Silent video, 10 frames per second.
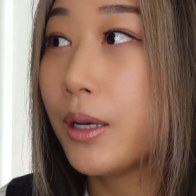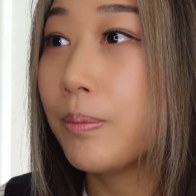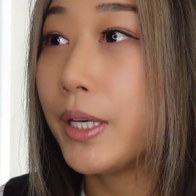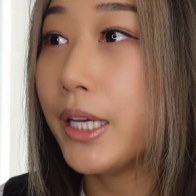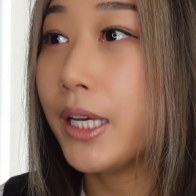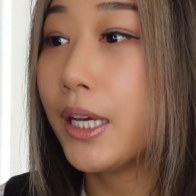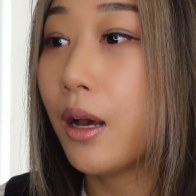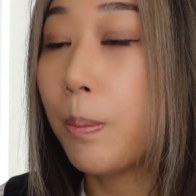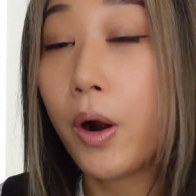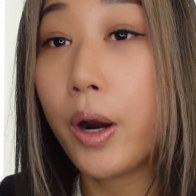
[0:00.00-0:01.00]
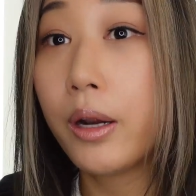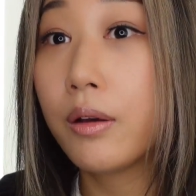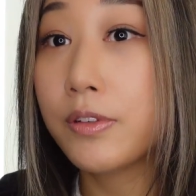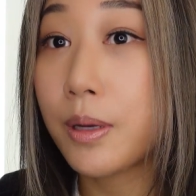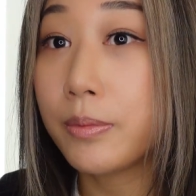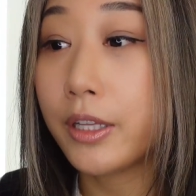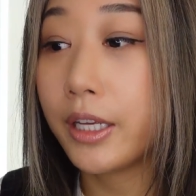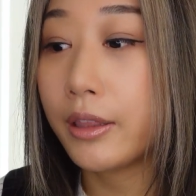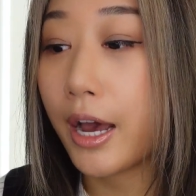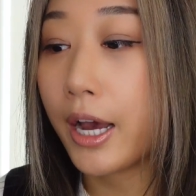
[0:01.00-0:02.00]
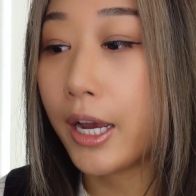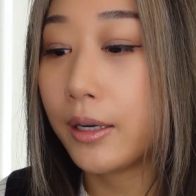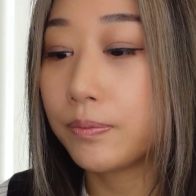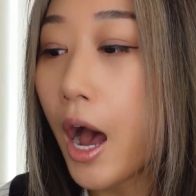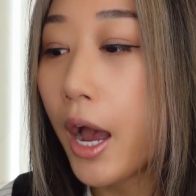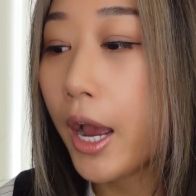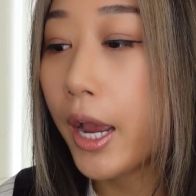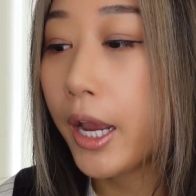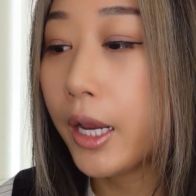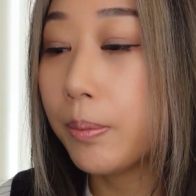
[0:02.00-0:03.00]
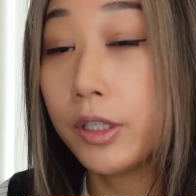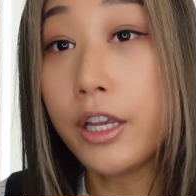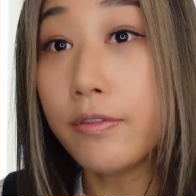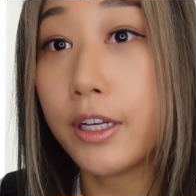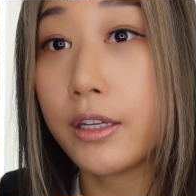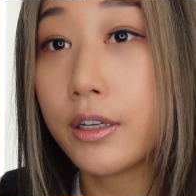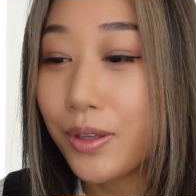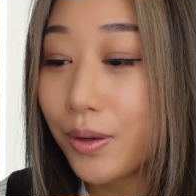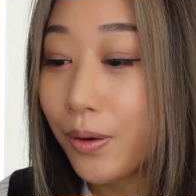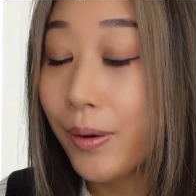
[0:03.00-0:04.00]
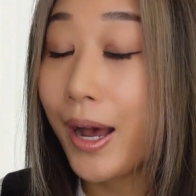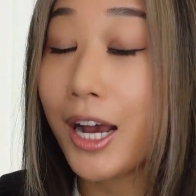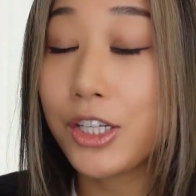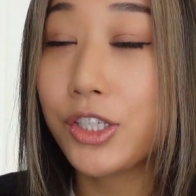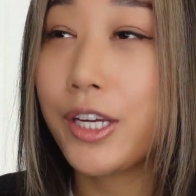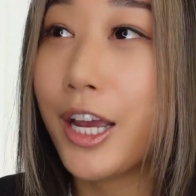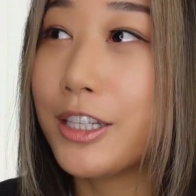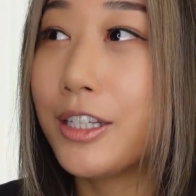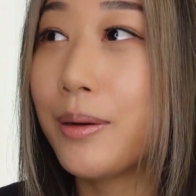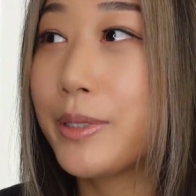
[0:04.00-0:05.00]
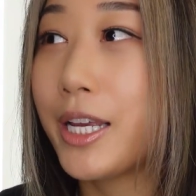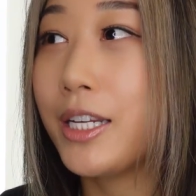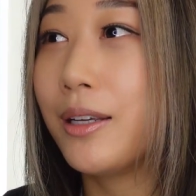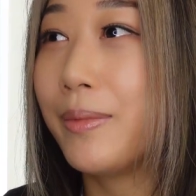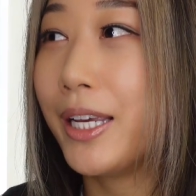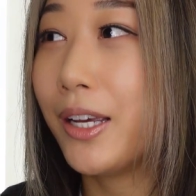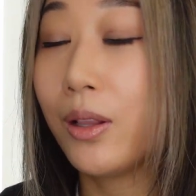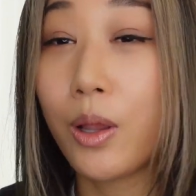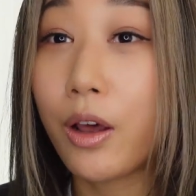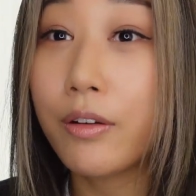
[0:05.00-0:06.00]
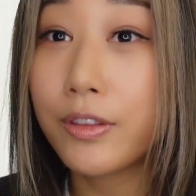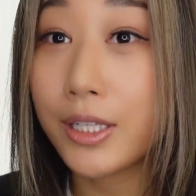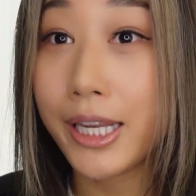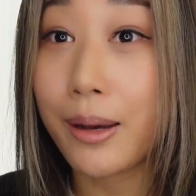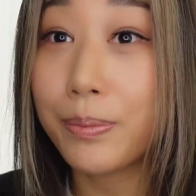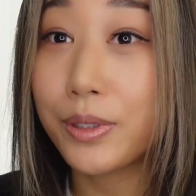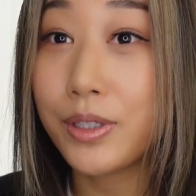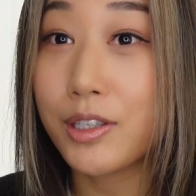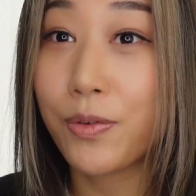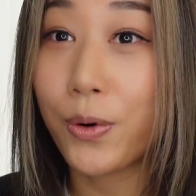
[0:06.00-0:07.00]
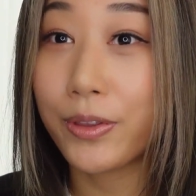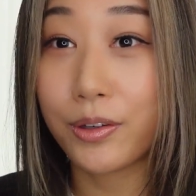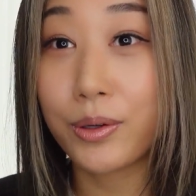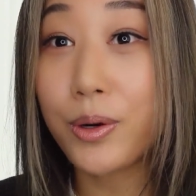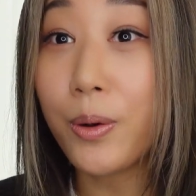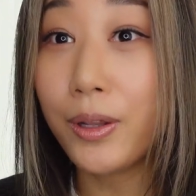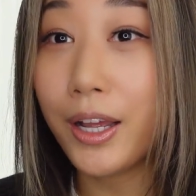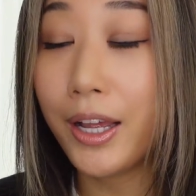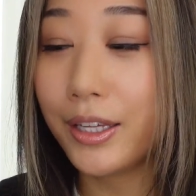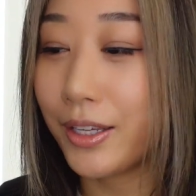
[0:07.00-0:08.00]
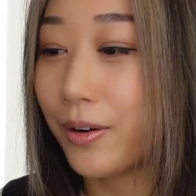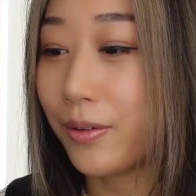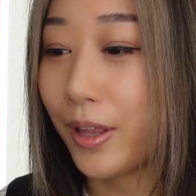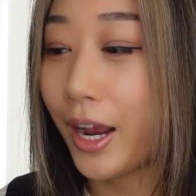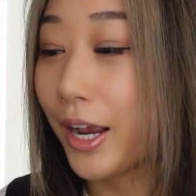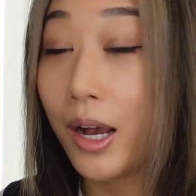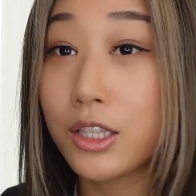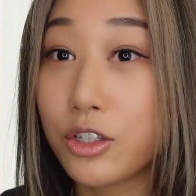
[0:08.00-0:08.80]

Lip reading: be a part of something that I believed in. Yuko actually ended up sending me a lot of the samples for the granola. You know, like I got